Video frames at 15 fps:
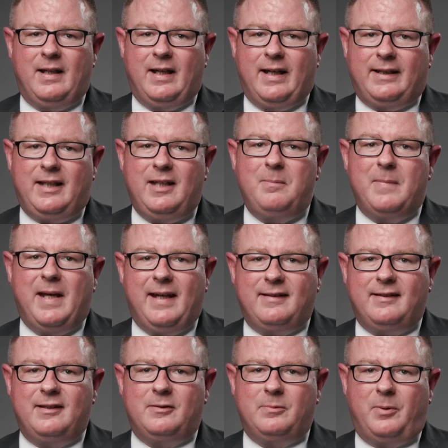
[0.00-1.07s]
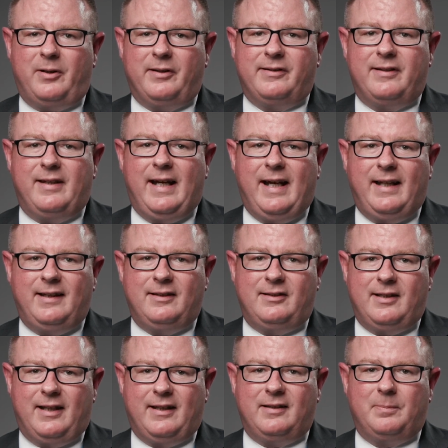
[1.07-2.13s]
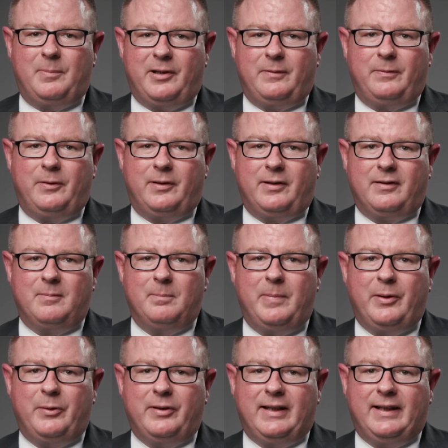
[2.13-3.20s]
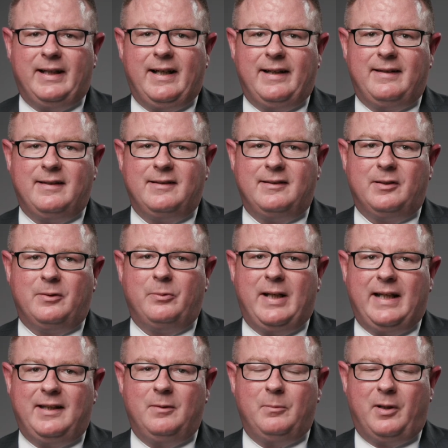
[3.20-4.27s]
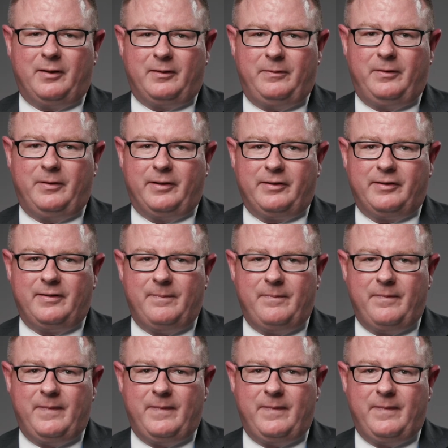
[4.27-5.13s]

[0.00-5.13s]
A key message was that NHS must focus on building a digital-ready workforce.